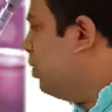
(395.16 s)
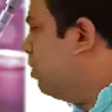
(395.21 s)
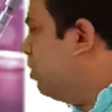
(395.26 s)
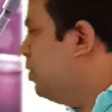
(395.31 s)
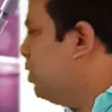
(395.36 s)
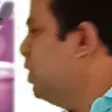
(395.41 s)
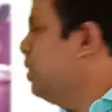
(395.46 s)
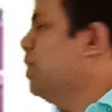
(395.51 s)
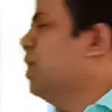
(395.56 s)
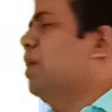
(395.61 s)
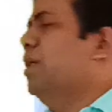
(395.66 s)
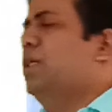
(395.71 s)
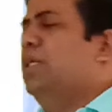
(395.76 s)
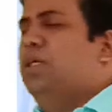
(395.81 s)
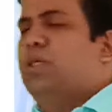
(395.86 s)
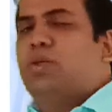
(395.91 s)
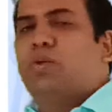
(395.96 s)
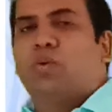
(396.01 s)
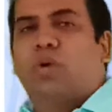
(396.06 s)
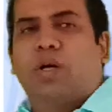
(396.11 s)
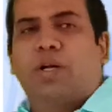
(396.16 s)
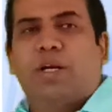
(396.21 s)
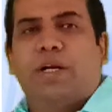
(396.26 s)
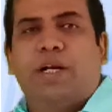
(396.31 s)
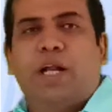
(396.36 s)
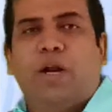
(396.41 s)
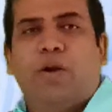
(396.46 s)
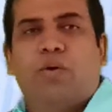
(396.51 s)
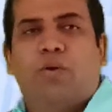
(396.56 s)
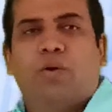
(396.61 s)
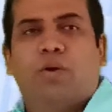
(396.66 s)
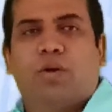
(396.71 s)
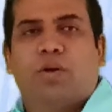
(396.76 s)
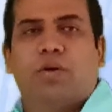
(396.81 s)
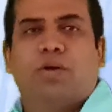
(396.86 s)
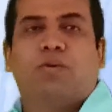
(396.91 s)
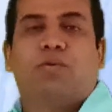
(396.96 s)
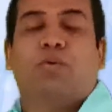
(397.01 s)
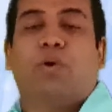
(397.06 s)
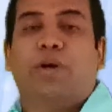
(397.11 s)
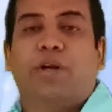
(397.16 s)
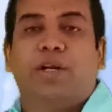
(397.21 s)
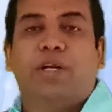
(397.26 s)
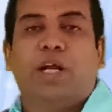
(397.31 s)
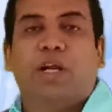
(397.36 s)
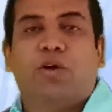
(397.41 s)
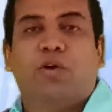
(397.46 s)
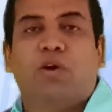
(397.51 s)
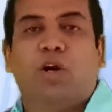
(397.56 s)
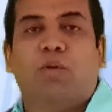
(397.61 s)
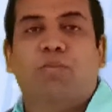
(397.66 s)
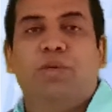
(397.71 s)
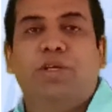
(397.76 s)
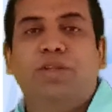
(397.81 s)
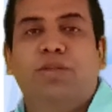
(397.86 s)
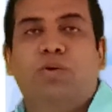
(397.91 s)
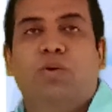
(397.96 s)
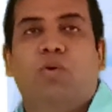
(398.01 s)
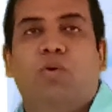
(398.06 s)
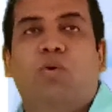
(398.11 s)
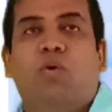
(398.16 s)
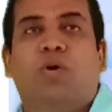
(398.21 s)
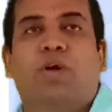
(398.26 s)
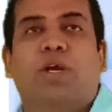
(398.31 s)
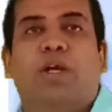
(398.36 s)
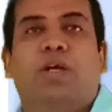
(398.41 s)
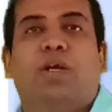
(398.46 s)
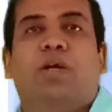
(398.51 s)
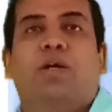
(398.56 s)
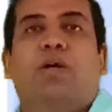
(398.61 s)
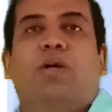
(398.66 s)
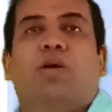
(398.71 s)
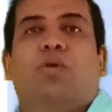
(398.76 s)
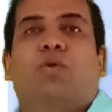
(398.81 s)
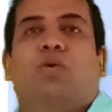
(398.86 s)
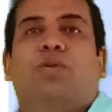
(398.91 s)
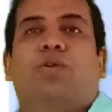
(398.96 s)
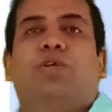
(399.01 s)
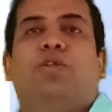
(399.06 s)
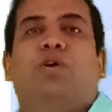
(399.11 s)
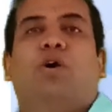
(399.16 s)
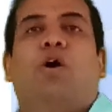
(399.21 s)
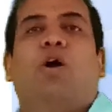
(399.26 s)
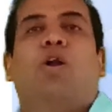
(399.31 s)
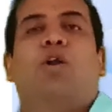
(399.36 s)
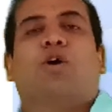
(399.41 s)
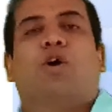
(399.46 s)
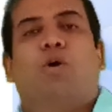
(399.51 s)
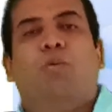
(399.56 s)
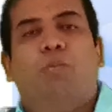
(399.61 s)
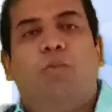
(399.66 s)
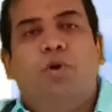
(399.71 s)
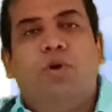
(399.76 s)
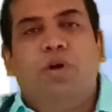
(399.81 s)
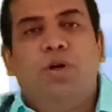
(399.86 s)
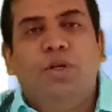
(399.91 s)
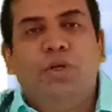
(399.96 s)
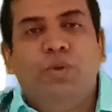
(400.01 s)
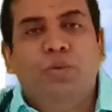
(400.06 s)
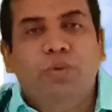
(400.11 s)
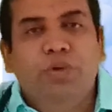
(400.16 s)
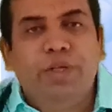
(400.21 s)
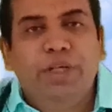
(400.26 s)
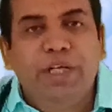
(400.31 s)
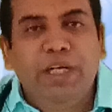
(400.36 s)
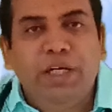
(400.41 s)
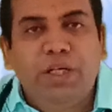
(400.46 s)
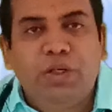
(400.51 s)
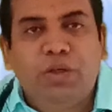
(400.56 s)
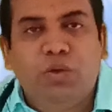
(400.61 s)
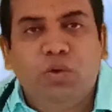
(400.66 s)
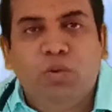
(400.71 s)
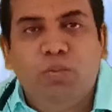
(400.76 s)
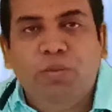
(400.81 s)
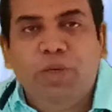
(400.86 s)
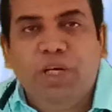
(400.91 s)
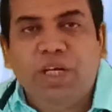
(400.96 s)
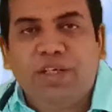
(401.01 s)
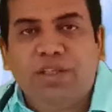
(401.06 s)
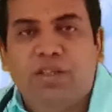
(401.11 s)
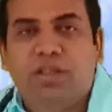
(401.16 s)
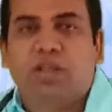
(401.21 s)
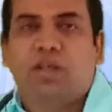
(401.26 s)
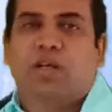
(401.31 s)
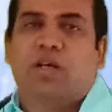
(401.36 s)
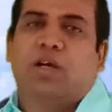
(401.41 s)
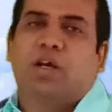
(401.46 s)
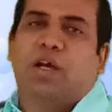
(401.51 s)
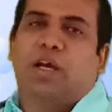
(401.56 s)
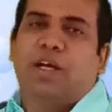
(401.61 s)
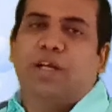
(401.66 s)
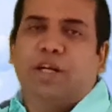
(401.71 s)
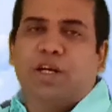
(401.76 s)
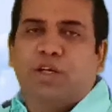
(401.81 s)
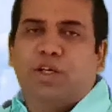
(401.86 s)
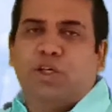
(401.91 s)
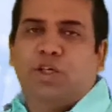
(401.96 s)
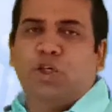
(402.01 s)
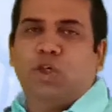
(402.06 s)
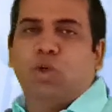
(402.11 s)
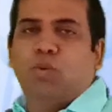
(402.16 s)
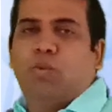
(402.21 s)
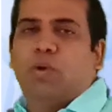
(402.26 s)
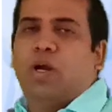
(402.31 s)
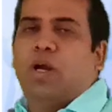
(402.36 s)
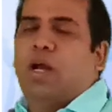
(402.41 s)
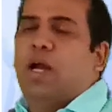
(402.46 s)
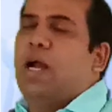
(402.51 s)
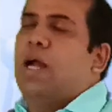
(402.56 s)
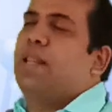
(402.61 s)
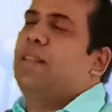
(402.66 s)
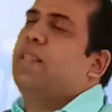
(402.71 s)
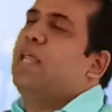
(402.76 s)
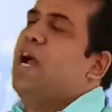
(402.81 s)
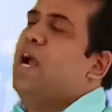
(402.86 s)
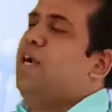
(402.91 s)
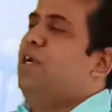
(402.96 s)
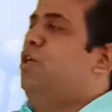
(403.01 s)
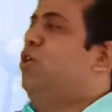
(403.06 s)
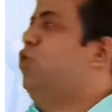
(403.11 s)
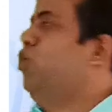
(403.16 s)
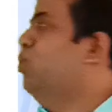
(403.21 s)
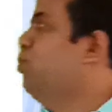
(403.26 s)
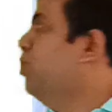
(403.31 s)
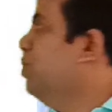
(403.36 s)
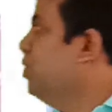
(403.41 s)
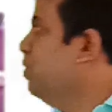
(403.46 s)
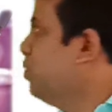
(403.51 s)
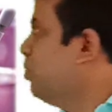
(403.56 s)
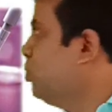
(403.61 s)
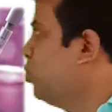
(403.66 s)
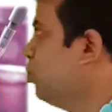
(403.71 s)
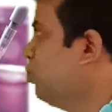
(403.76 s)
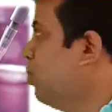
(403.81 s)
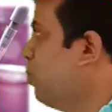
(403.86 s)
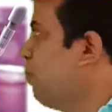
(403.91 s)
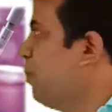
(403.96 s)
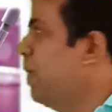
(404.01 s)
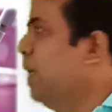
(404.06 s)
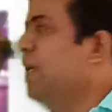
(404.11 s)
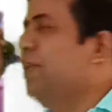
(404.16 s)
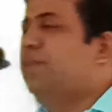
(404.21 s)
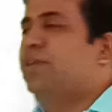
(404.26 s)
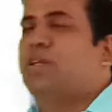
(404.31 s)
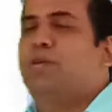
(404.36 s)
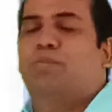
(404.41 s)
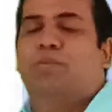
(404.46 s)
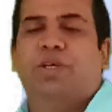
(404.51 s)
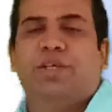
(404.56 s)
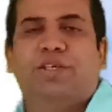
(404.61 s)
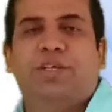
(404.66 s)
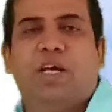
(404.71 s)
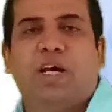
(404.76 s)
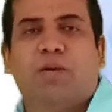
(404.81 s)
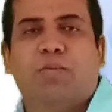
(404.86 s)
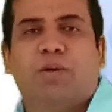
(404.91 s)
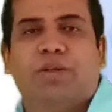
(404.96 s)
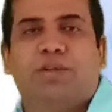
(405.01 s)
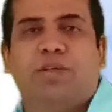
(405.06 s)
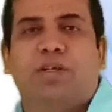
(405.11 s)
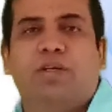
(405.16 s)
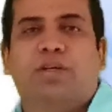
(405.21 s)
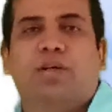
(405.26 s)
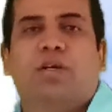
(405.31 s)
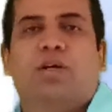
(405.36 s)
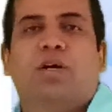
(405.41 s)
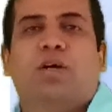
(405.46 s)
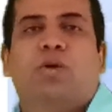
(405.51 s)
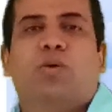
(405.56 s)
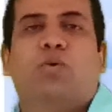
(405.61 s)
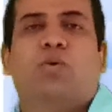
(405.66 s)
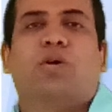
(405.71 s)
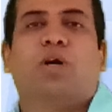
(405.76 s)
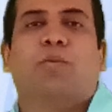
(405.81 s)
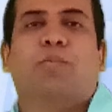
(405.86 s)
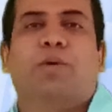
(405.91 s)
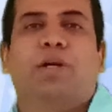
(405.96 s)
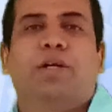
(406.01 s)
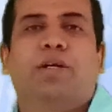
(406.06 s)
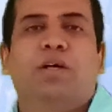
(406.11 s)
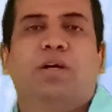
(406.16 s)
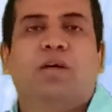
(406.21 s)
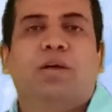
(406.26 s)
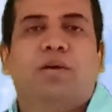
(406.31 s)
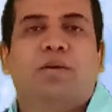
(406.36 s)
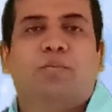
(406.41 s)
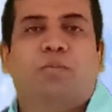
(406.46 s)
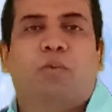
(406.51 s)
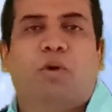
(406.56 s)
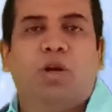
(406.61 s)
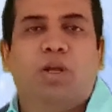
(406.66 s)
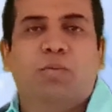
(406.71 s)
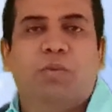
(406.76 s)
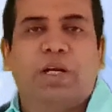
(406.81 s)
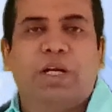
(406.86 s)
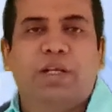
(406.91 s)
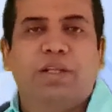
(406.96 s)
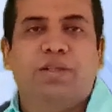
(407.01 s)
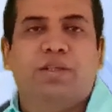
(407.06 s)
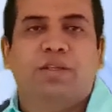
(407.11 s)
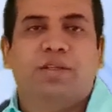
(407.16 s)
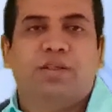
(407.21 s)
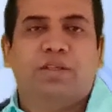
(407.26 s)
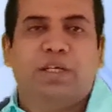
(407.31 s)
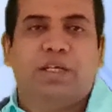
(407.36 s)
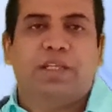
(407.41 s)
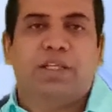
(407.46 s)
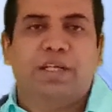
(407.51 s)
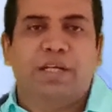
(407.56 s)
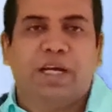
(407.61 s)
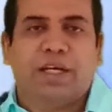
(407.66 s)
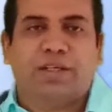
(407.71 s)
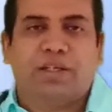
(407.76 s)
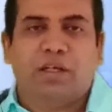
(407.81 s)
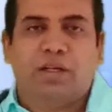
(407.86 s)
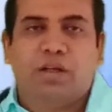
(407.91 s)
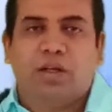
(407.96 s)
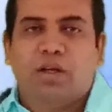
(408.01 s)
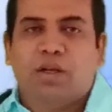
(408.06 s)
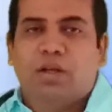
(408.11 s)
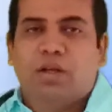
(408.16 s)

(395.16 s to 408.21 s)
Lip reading: generally 20 nanogram is okay. So these all components you need to mix in a tube, and that tube is to be placed in PCR machine to complete the polymerase chain reaction.